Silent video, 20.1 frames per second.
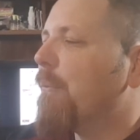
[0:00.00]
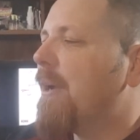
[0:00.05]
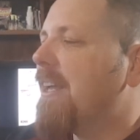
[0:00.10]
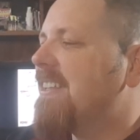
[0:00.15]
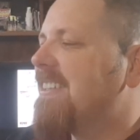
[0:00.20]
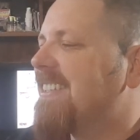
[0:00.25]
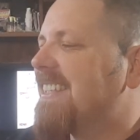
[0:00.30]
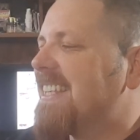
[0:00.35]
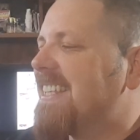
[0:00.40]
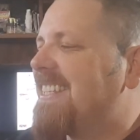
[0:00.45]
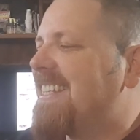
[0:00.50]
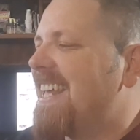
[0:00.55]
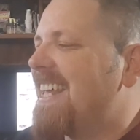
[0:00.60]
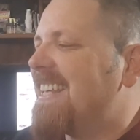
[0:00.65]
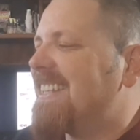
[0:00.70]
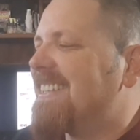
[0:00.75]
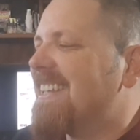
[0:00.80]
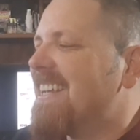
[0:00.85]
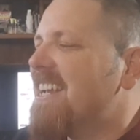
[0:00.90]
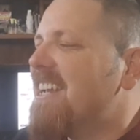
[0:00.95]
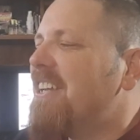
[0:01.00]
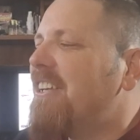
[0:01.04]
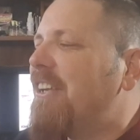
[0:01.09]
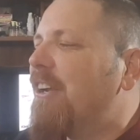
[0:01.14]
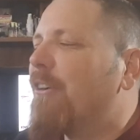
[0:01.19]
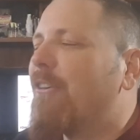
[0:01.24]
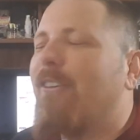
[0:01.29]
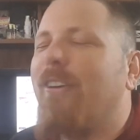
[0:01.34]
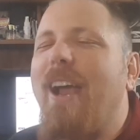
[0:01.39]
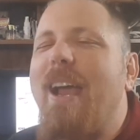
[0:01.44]
Winston says,
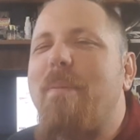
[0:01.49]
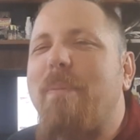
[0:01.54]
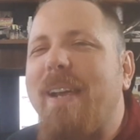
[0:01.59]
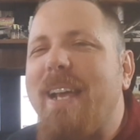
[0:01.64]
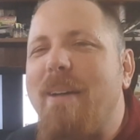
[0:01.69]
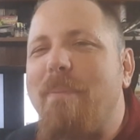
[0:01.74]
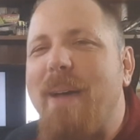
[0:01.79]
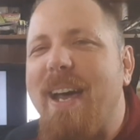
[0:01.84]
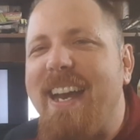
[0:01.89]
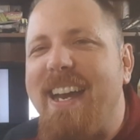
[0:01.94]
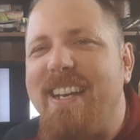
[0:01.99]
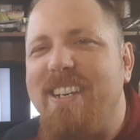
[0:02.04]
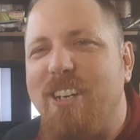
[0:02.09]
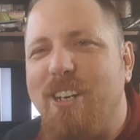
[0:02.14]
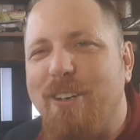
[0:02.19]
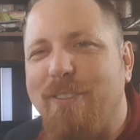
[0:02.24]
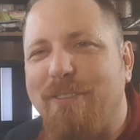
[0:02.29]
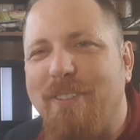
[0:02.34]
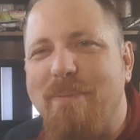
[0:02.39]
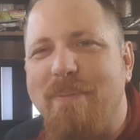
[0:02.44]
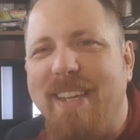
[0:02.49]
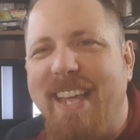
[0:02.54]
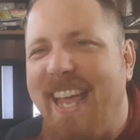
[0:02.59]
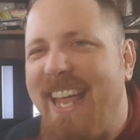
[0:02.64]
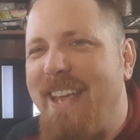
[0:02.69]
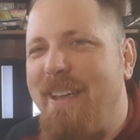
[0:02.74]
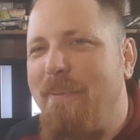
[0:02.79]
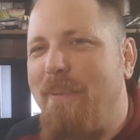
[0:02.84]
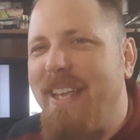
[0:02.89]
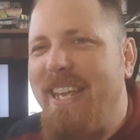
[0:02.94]
You're griping about a jerk from
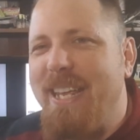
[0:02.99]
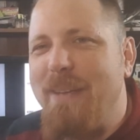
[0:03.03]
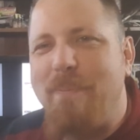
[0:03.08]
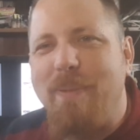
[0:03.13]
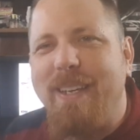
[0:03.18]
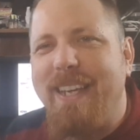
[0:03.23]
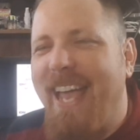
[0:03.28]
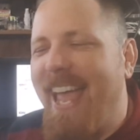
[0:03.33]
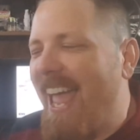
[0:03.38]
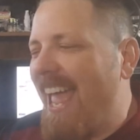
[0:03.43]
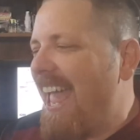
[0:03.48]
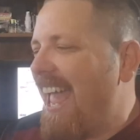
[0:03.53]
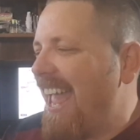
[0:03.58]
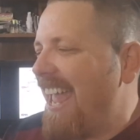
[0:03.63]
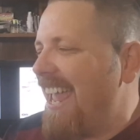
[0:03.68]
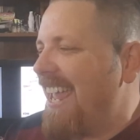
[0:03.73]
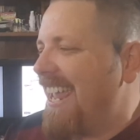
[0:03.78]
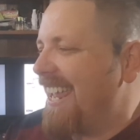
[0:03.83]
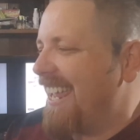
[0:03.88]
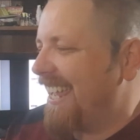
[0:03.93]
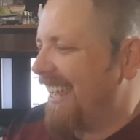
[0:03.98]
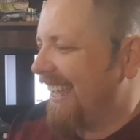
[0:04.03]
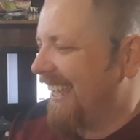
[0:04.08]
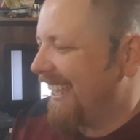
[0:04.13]
the EPA.